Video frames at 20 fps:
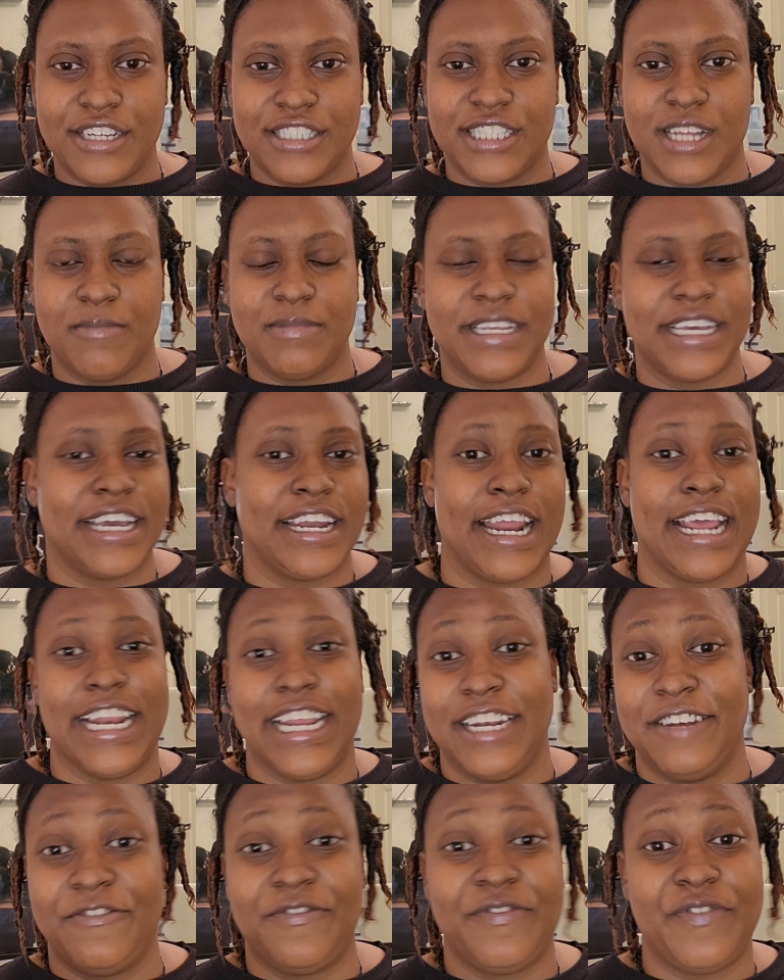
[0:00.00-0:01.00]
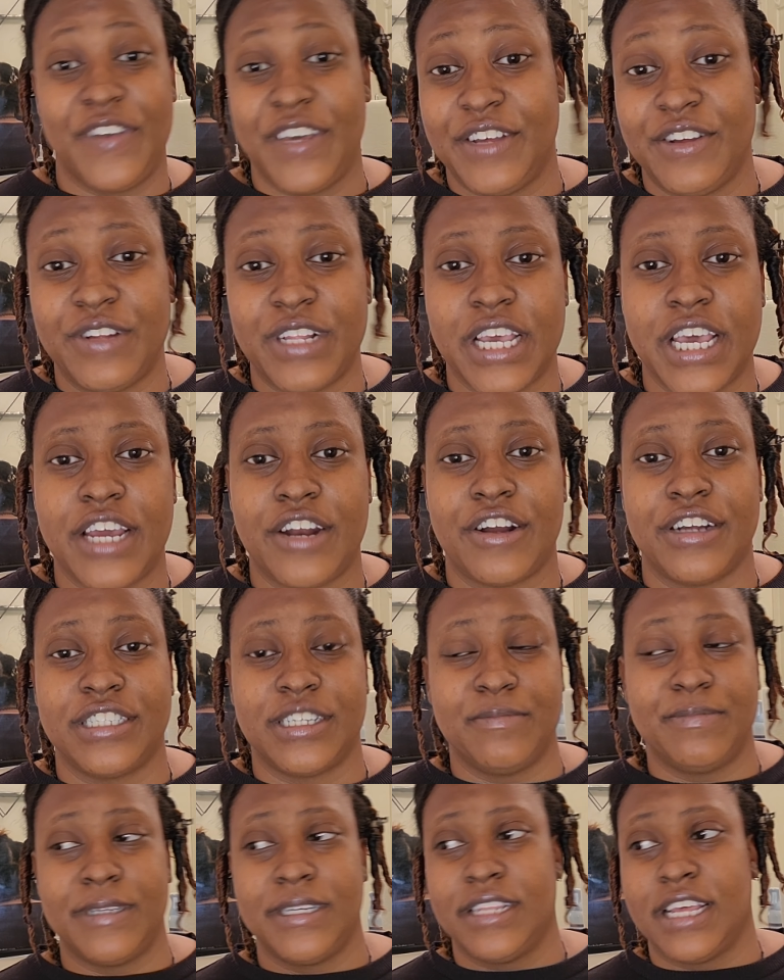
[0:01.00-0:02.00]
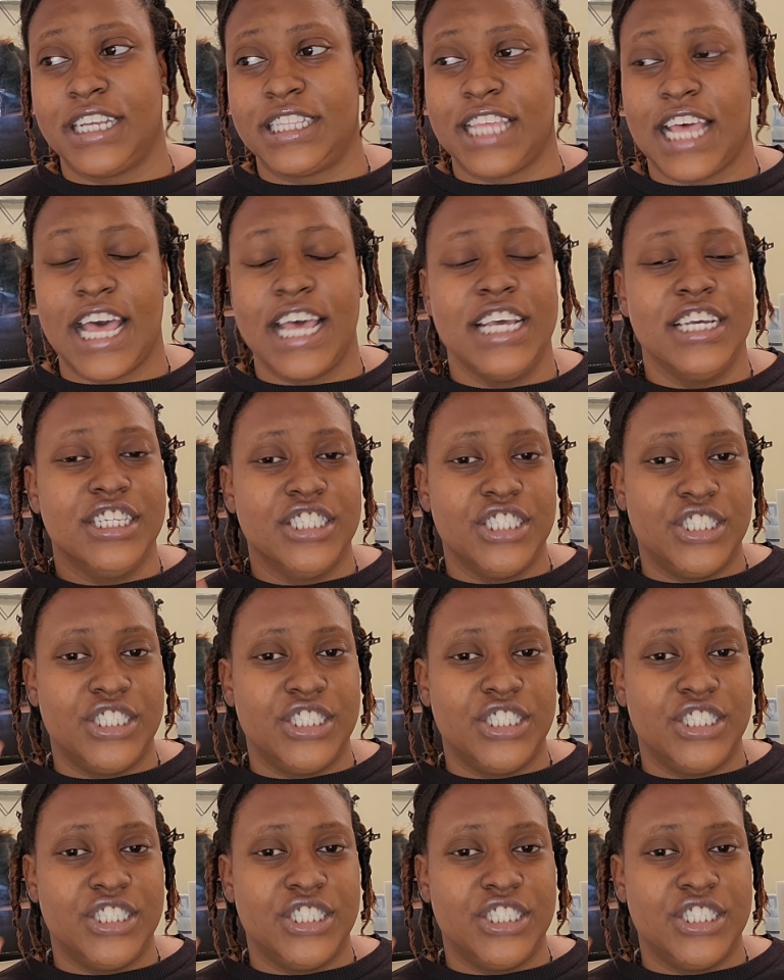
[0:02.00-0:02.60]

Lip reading: or something and I didn't feel it or something like that.